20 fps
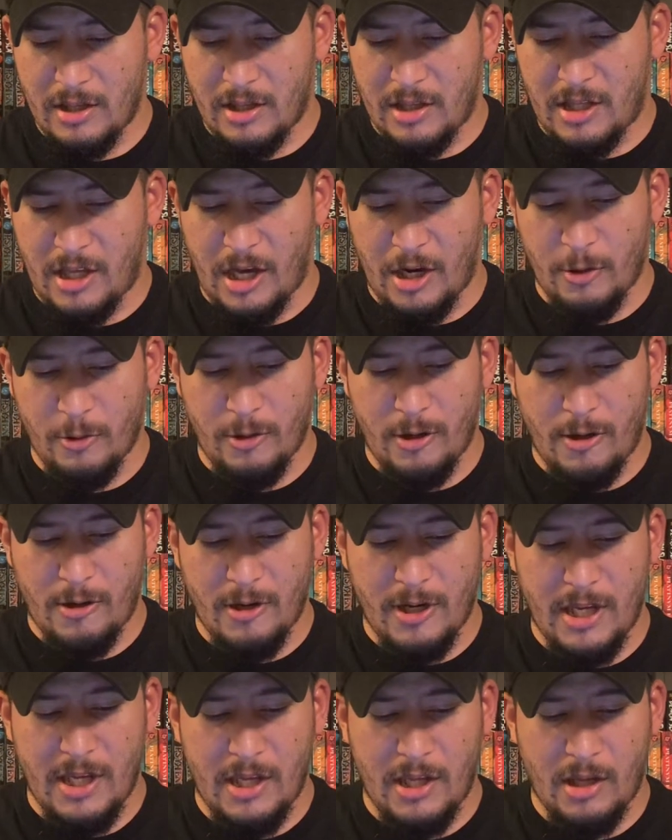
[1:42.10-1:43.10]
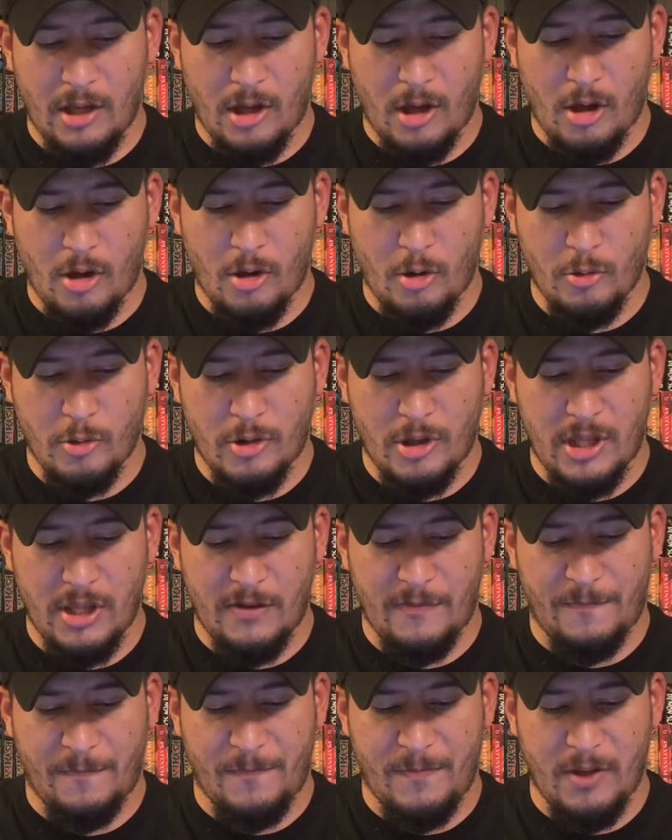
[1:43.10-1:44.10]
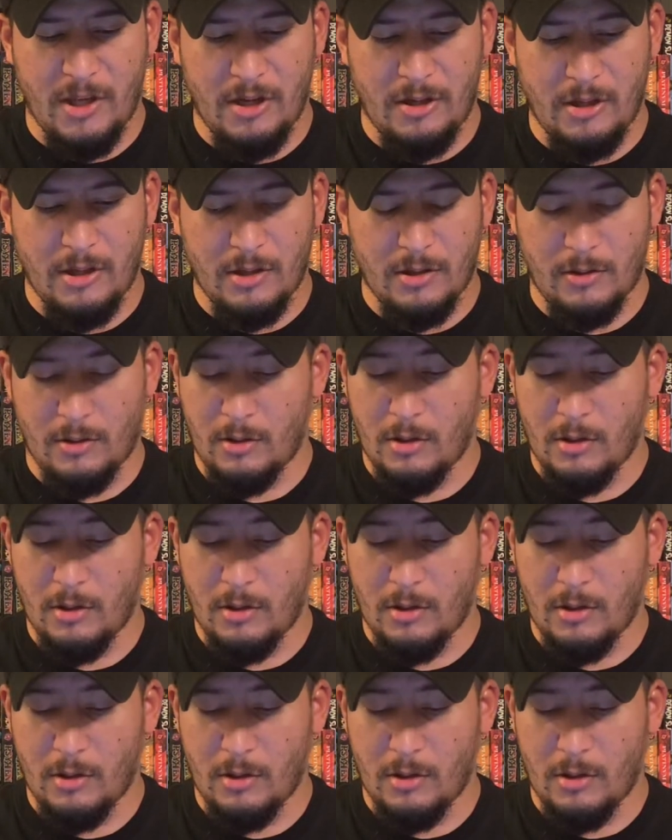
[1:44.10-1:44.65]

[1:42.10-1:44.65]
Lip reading: Kariri Hoshifiri.